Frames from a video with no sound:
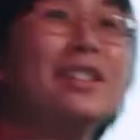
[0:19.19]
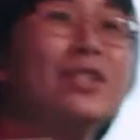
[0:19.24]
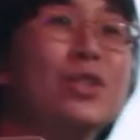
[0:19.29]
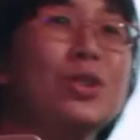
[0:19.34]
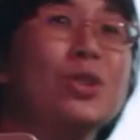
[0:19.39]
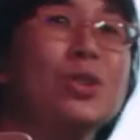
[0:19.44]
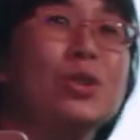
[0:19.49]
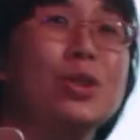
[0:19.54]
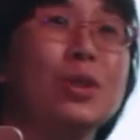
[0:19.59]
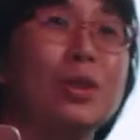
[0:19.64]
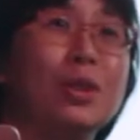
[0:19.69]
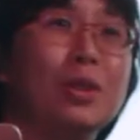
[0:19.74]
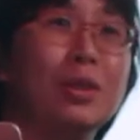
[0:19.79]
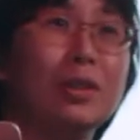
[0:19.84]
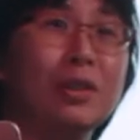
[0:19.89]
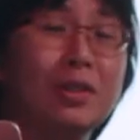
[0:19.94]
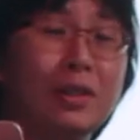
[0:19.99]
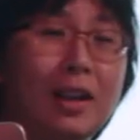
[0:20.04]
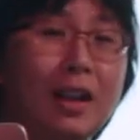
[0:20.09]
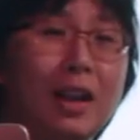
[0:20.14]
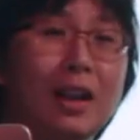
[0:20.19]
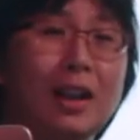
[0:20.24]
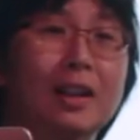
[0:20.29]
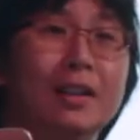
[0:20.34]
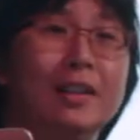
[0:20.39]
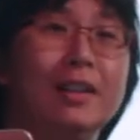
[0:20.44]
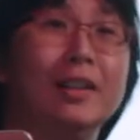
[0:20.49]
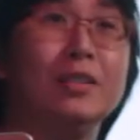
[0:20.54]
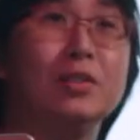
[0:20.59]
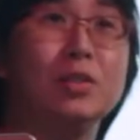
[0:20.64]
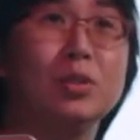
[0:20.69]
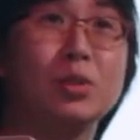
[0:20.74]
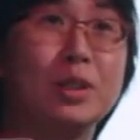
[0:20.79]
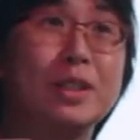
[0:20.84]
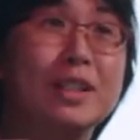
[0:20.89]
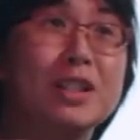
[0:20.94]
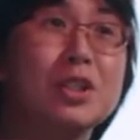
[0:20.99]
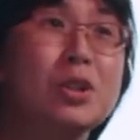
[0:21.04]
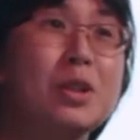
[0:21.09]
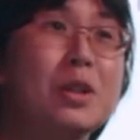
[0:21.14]
Institute
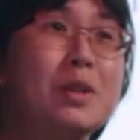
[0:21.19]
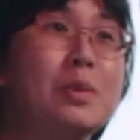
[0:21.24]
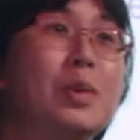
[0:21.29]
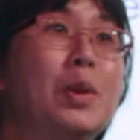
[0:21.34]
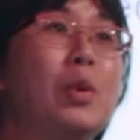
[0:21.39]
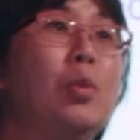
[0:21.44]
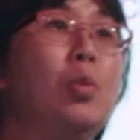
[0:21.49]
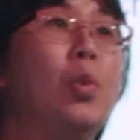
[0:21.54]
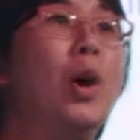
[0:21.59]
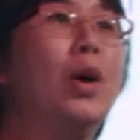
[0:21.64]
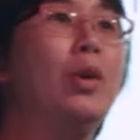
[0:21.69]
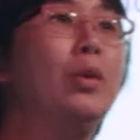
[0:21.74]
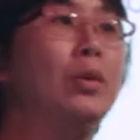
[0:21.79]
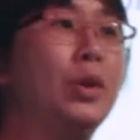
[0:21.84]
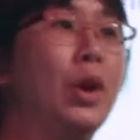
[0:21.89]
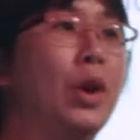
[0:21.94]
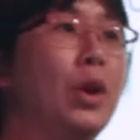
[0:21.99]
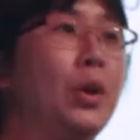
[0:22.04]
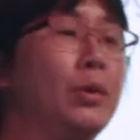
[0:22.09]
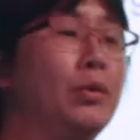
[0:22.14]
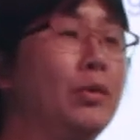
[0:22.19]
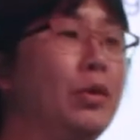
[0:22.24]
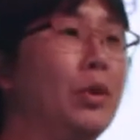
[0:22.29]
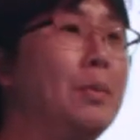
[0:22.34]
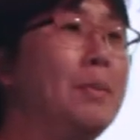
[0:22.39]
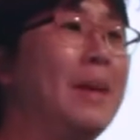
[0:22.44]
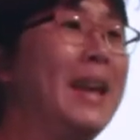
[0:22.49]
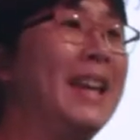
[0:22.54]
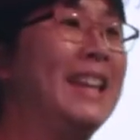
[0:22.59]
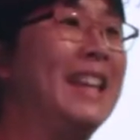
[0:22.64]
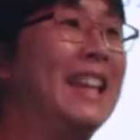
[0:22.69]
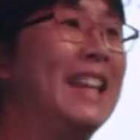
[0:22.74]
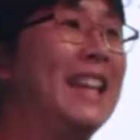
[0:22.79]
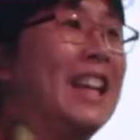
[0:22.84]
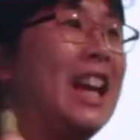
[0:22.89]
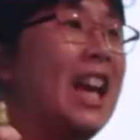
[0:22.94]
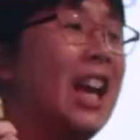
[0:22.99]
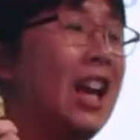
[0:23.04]
traditionally been well known for making